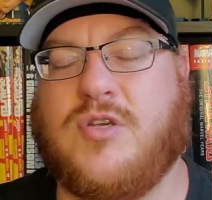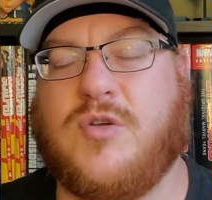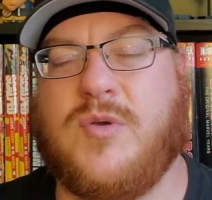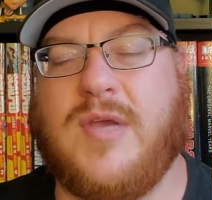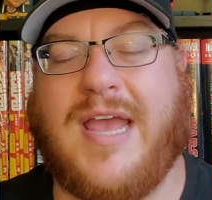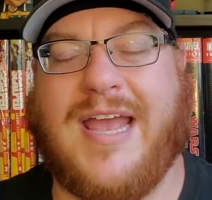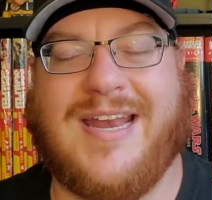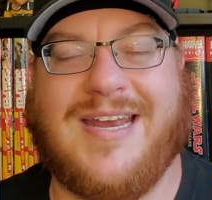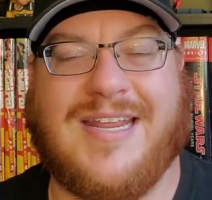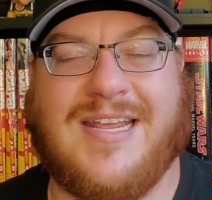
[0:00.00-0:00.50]
to
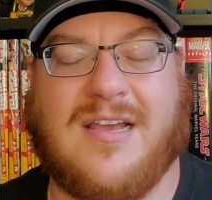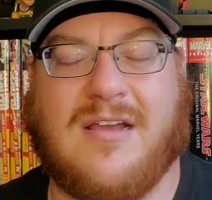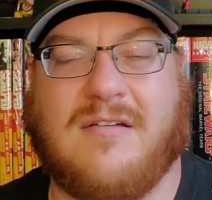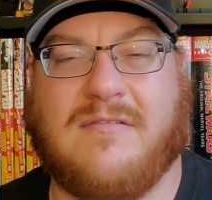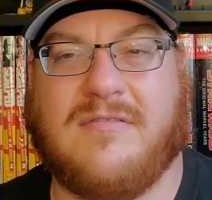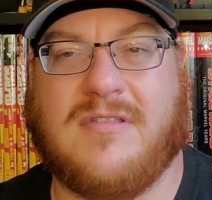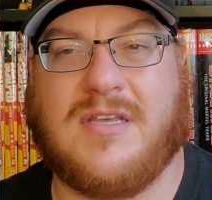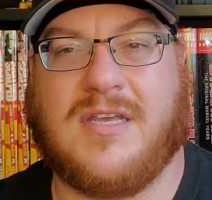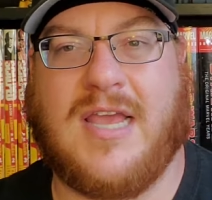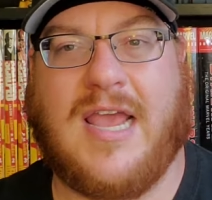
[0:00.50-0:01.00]
any
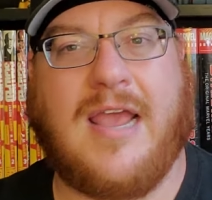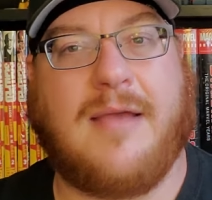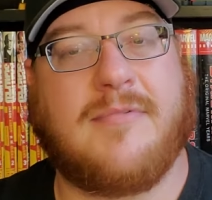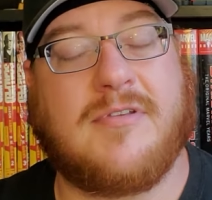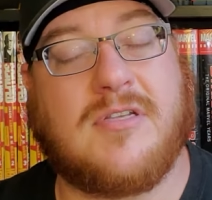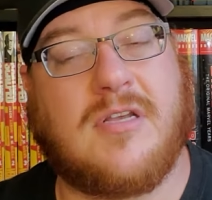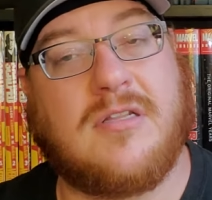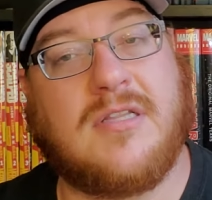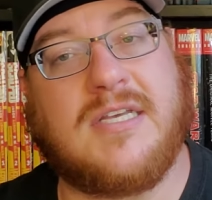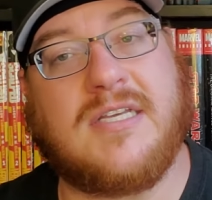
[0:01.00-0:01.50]
of the
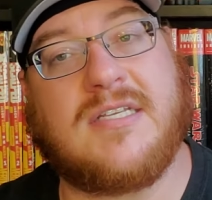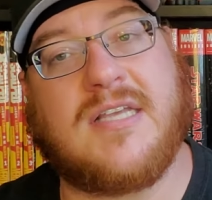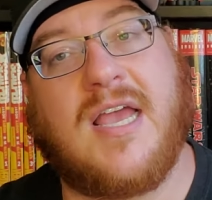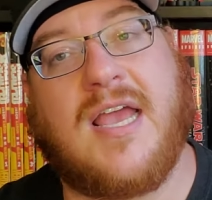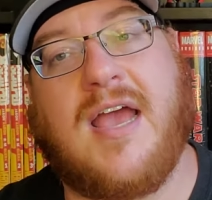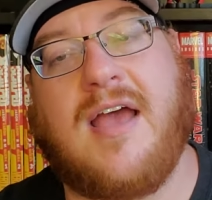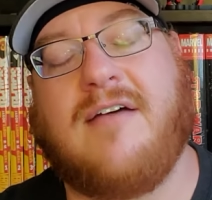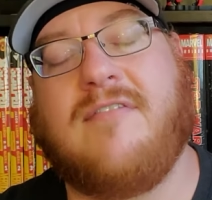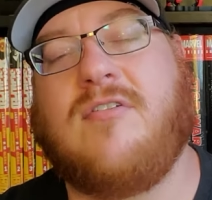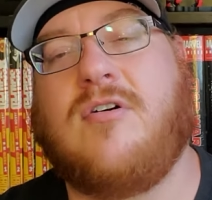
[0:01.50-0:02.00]
Amazon links I
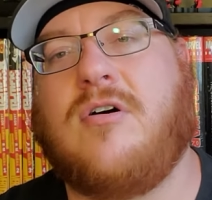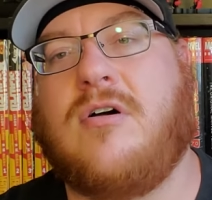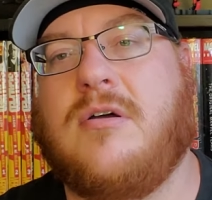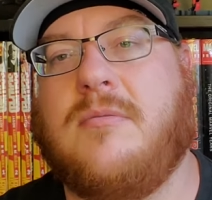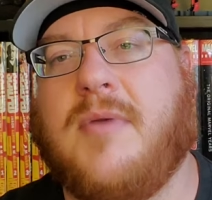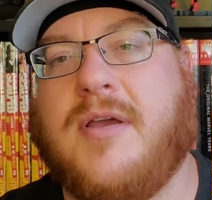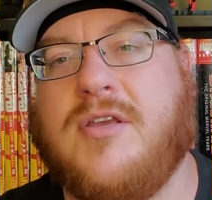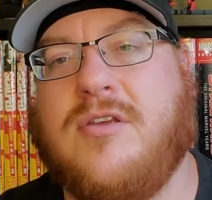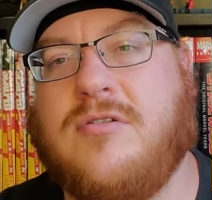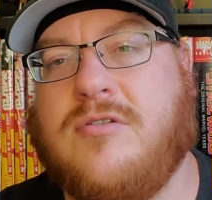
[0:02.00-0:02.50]
have on
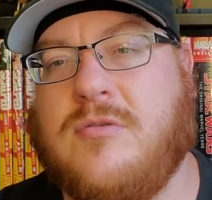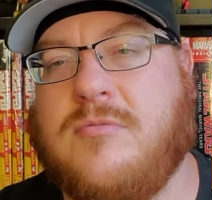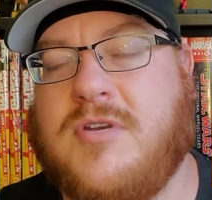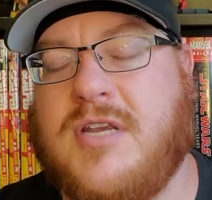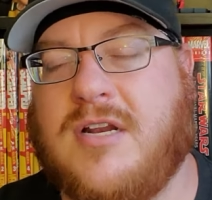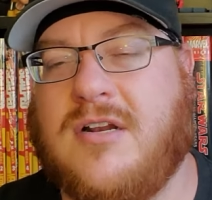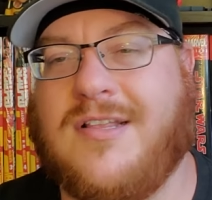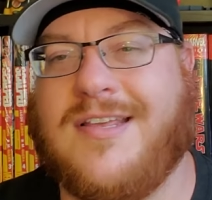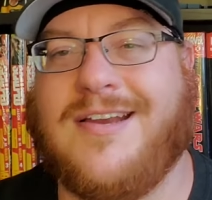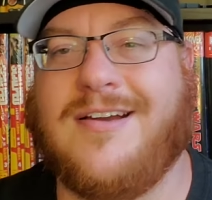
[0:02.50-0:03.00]
my YouTube
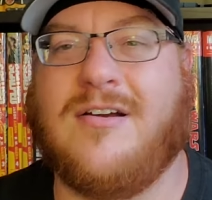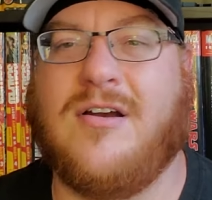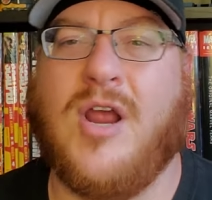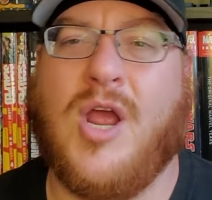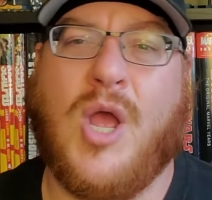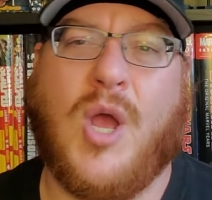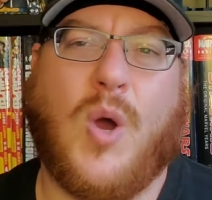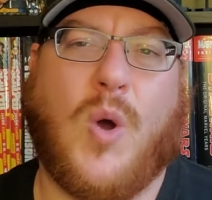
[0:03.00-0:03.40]
channel here